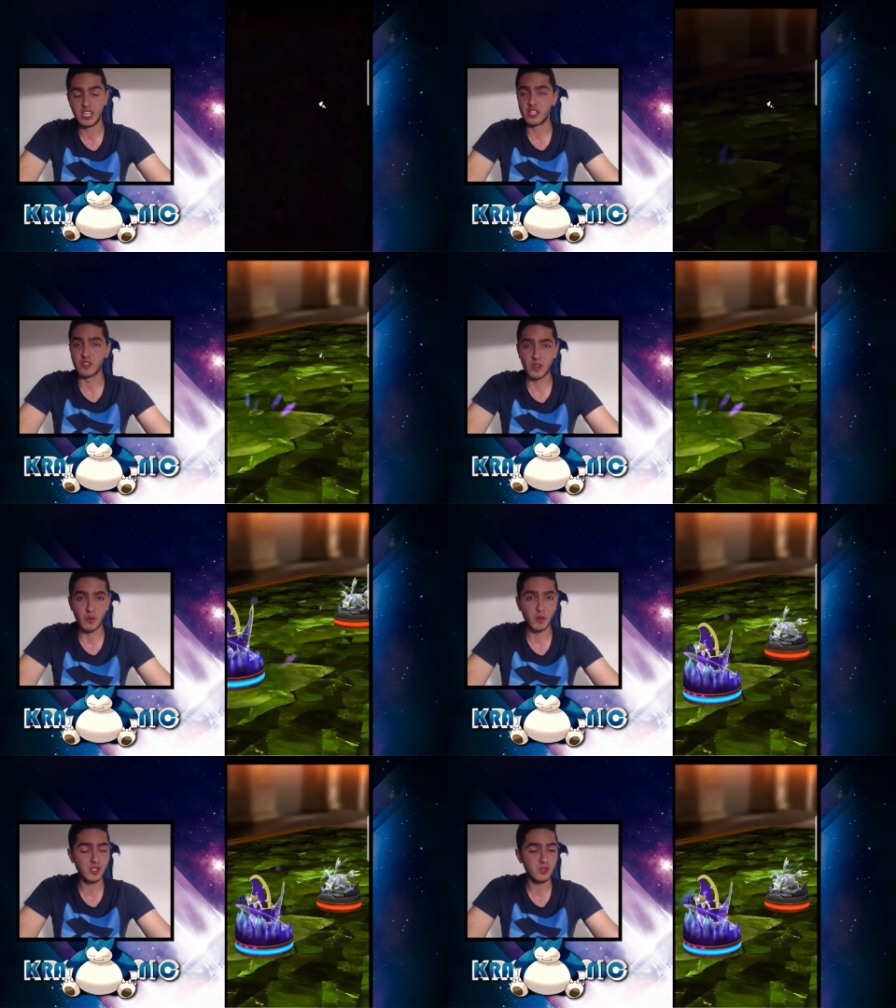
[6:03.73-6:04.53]
So I
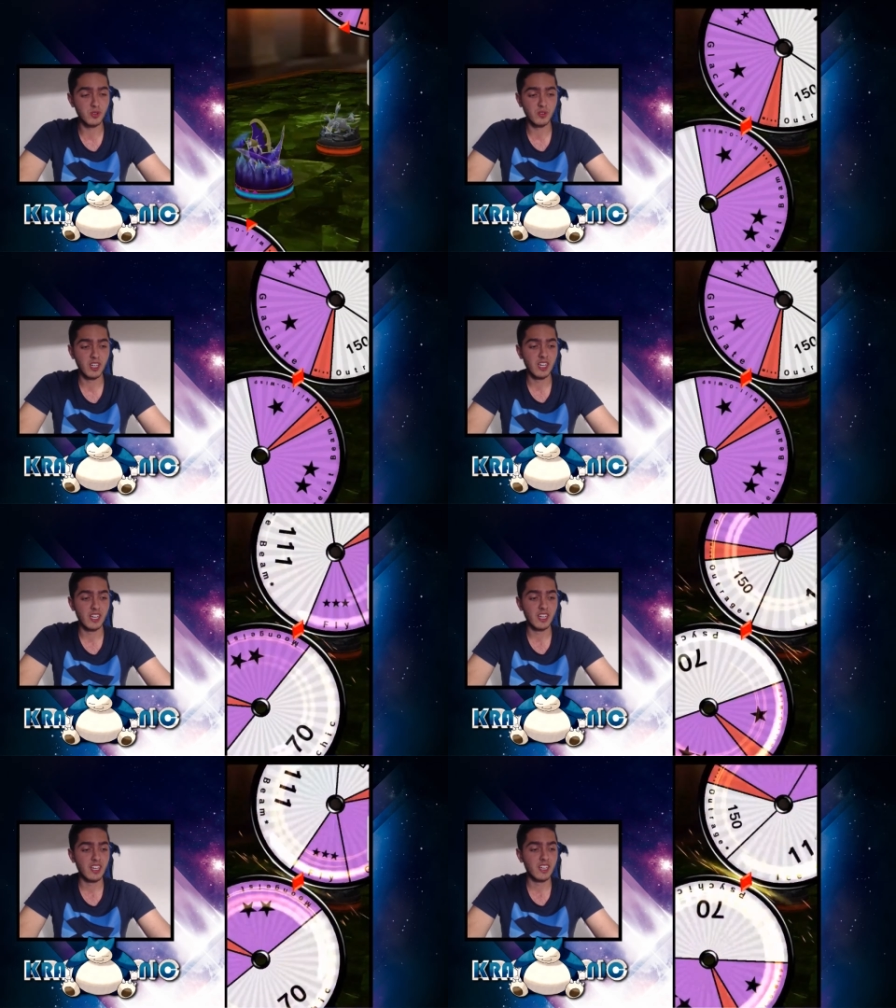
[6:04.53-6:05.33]
want to
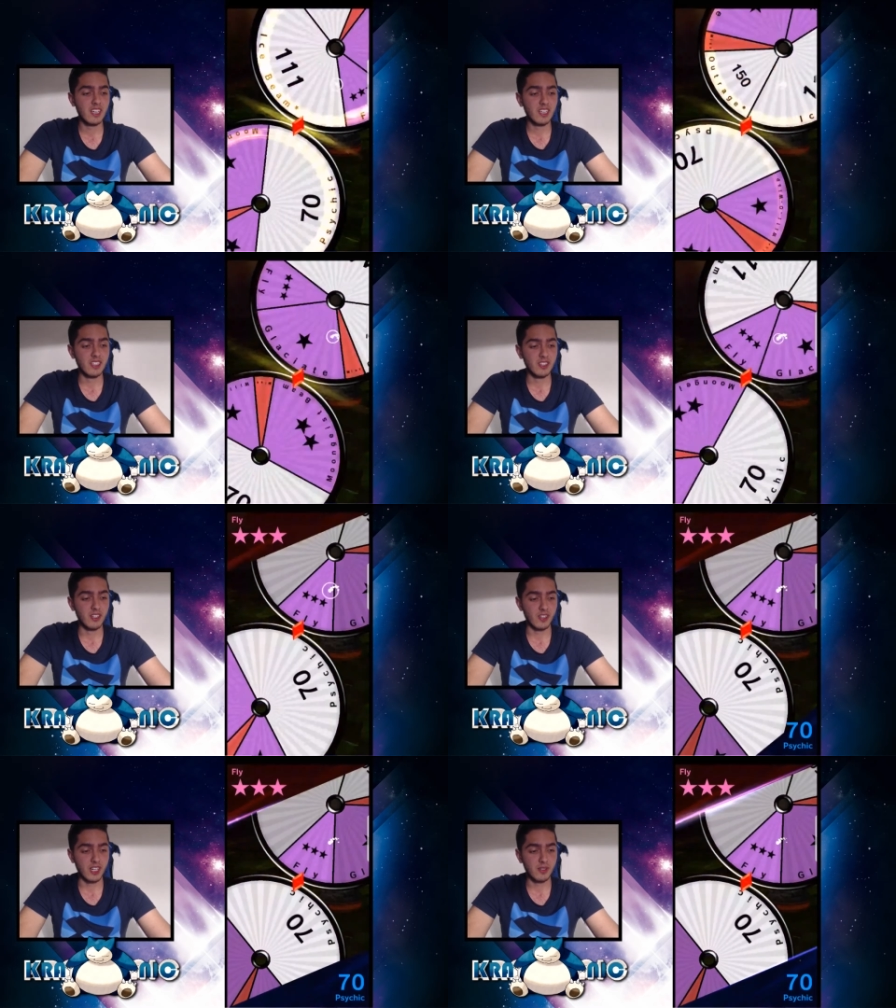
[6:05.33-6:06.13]

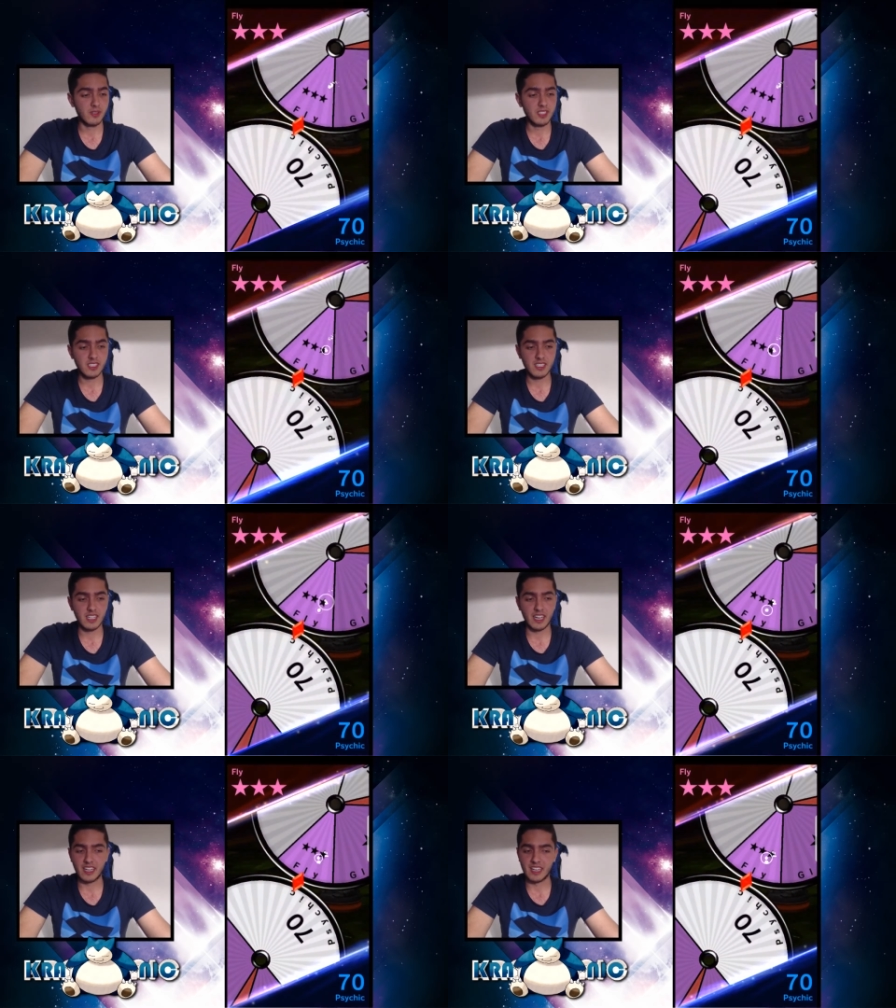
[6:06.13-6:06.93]
knock out this
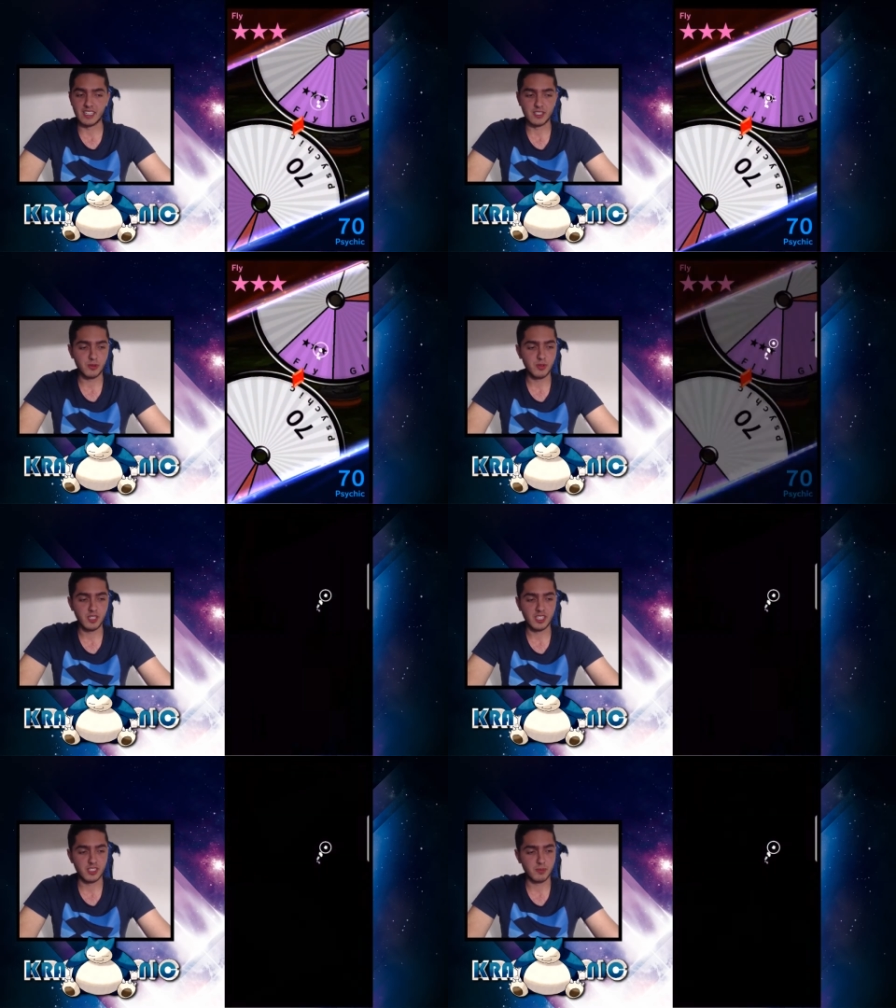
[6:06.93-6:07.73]
guy as
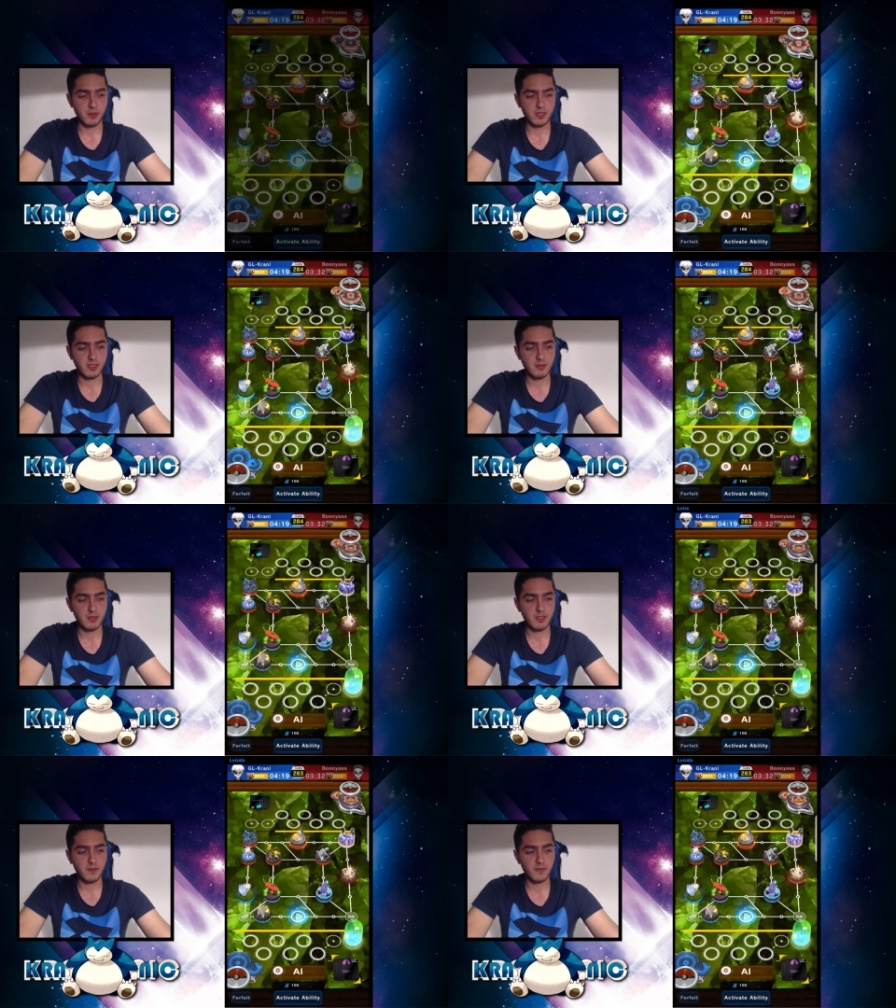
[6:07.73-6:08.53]
quick as
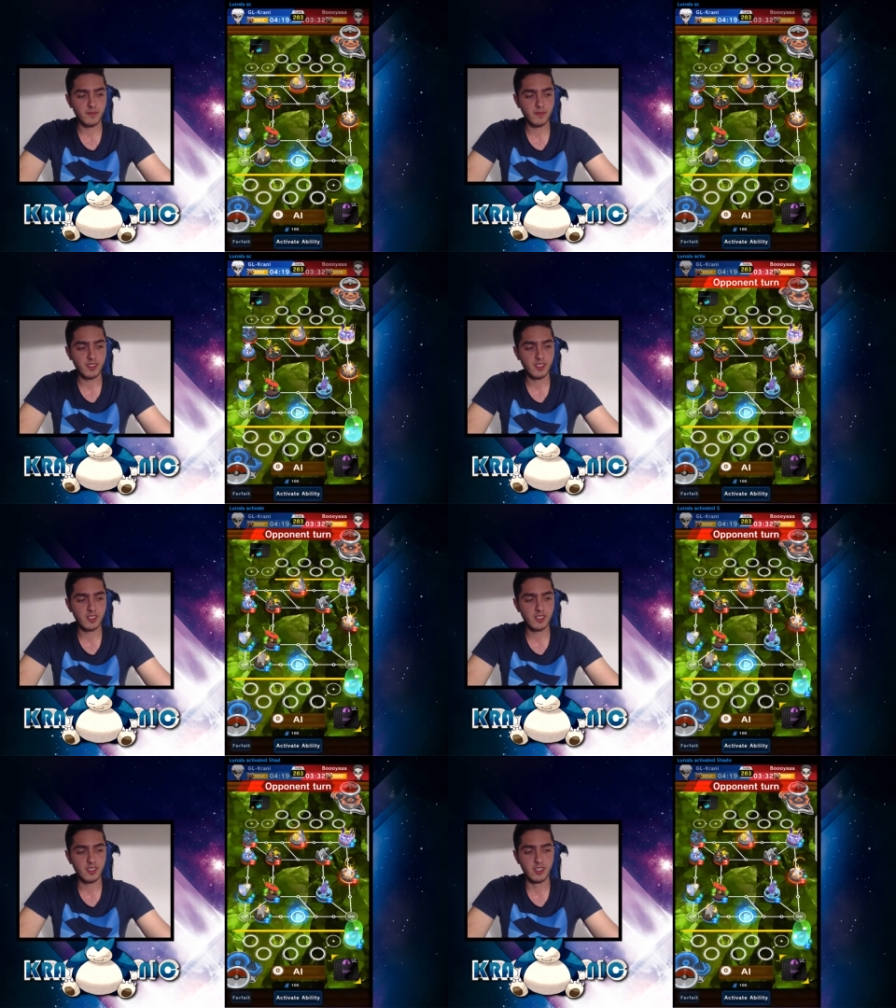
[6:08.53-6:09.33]
possible.
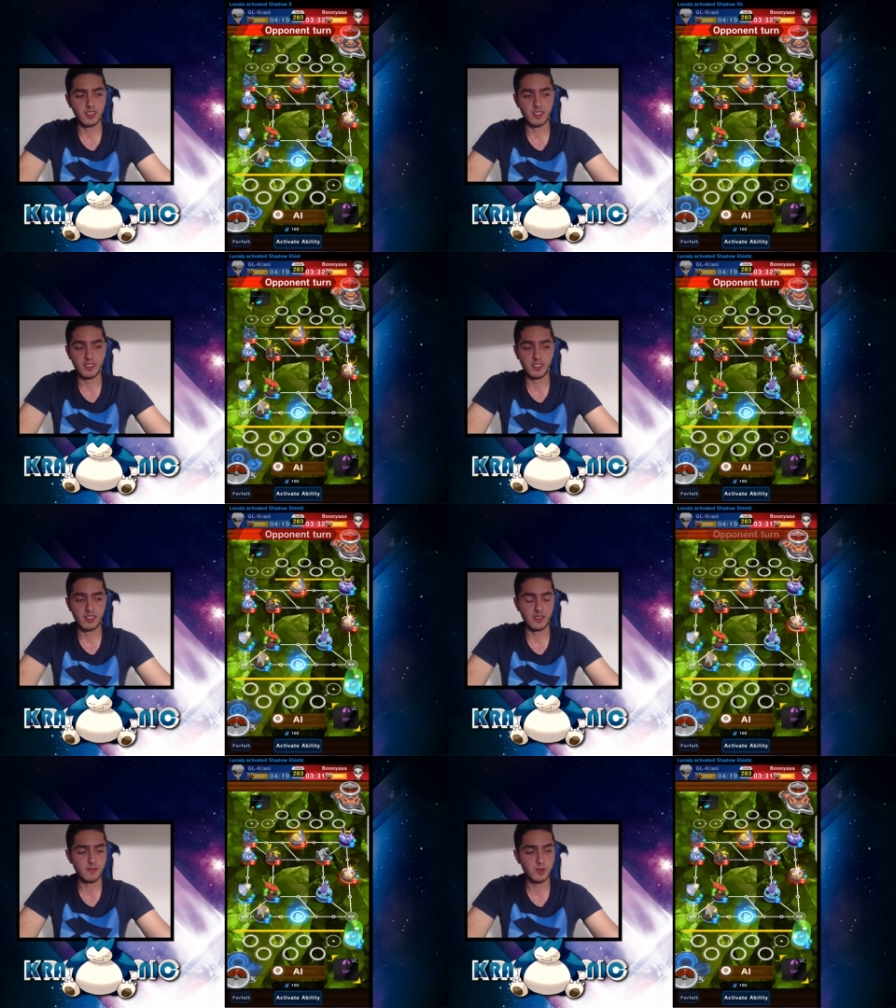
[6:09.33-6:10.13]
Uh,
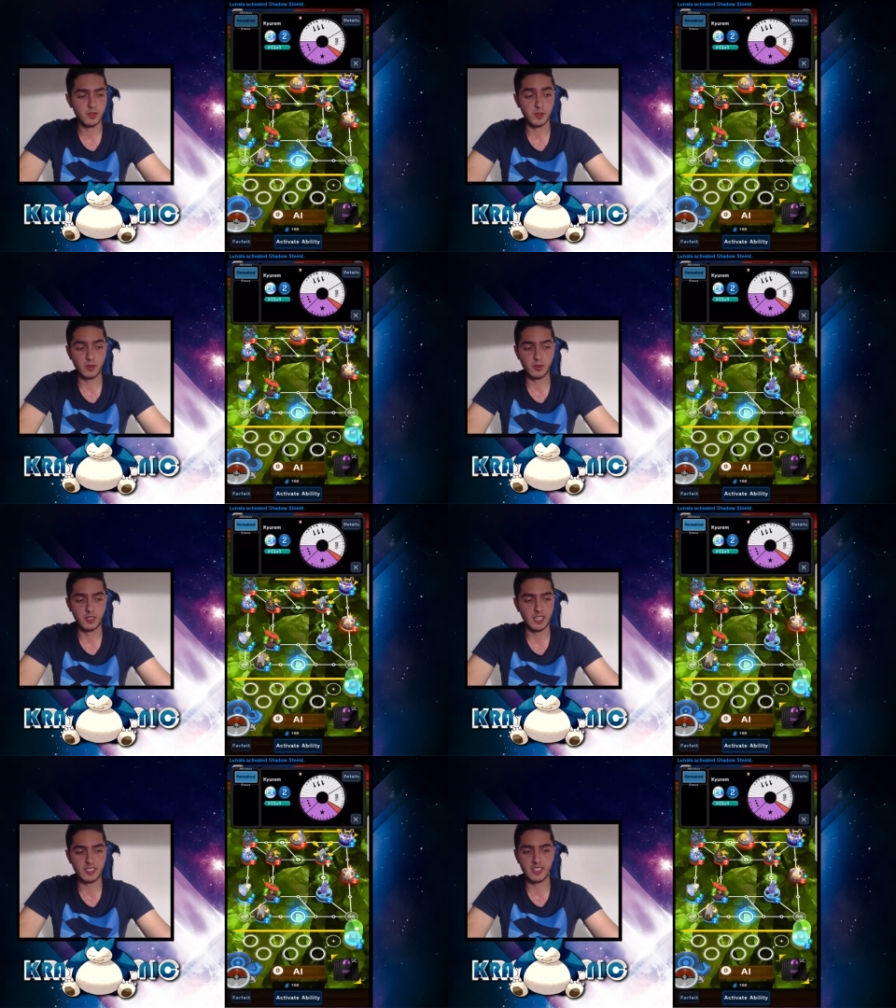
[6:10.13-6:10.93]
so
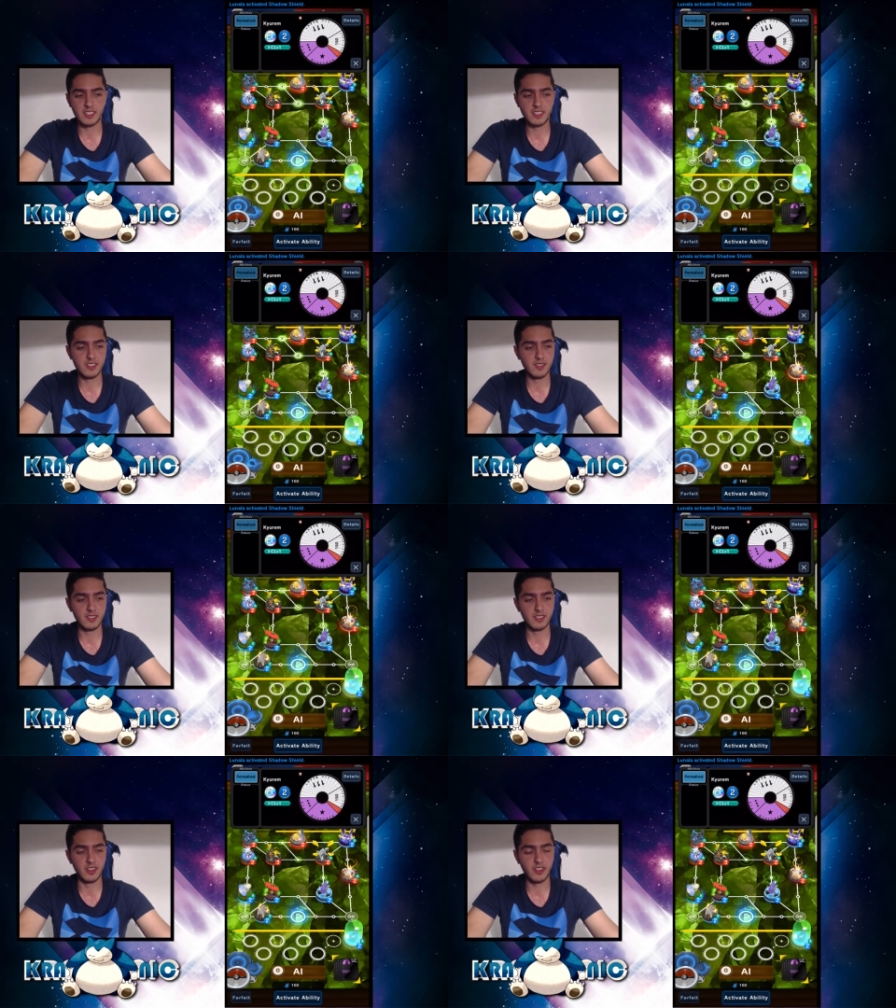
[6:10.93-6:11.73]
yeah, that's
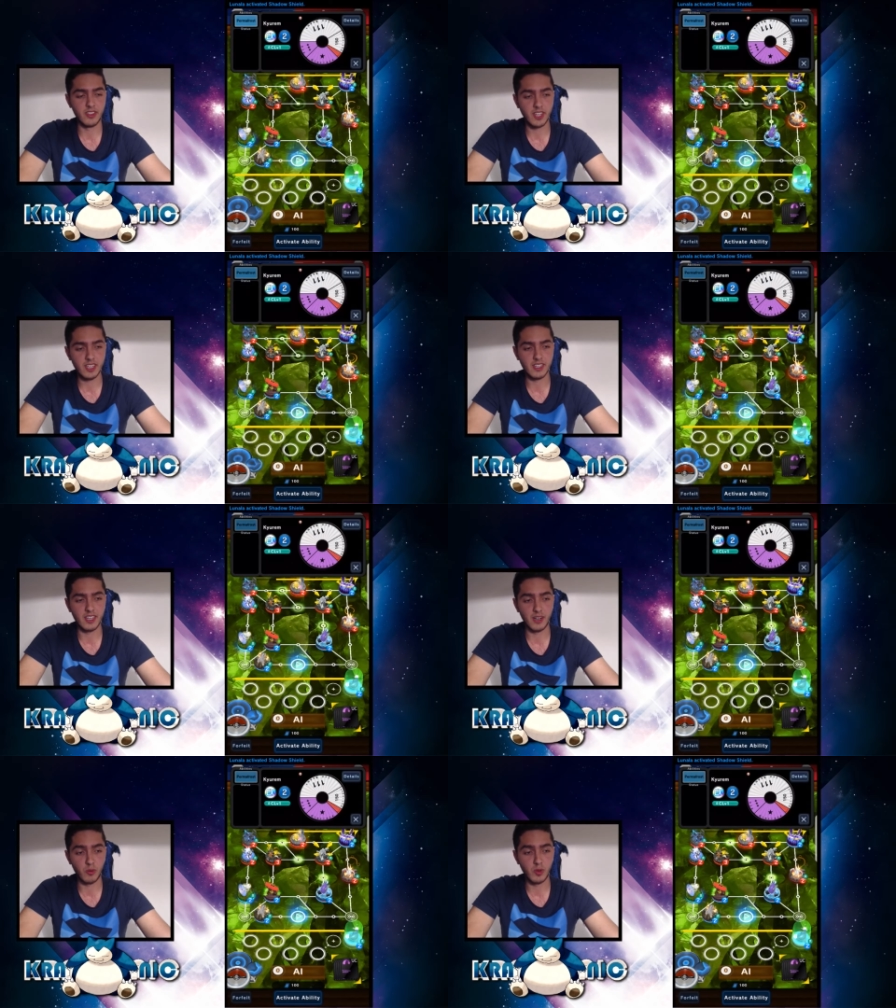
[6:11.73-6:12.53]
the thing that
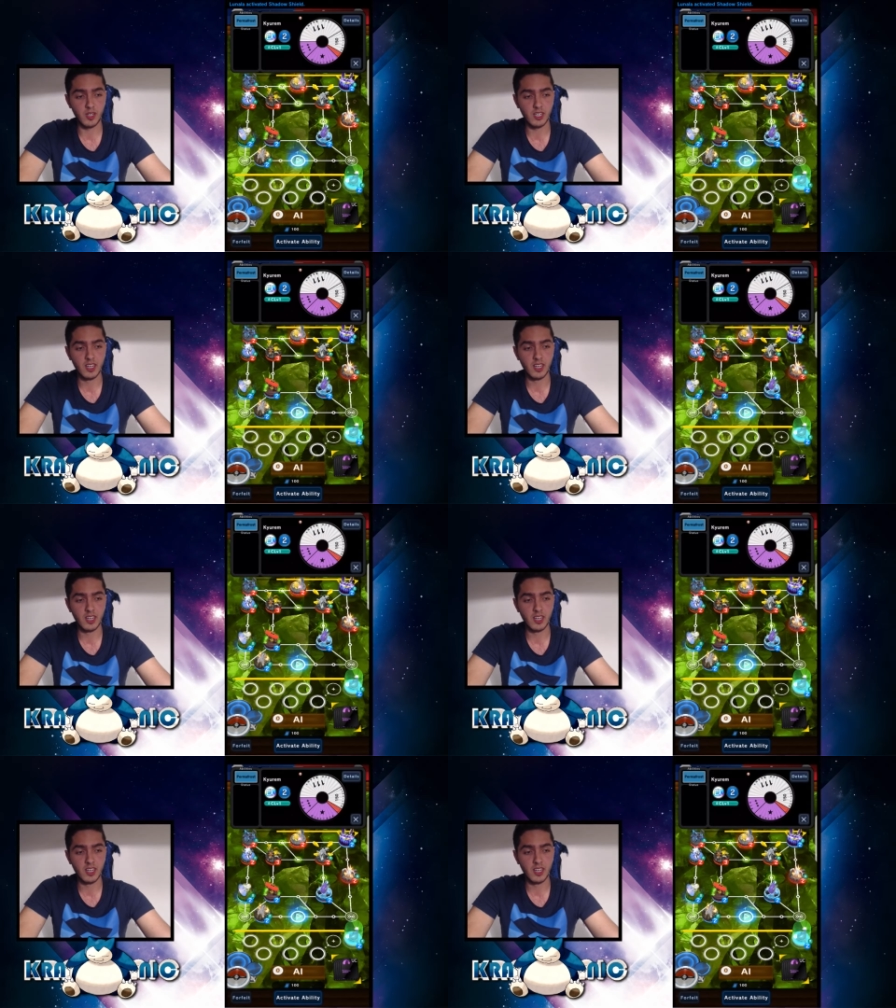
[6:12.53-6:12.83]
I want.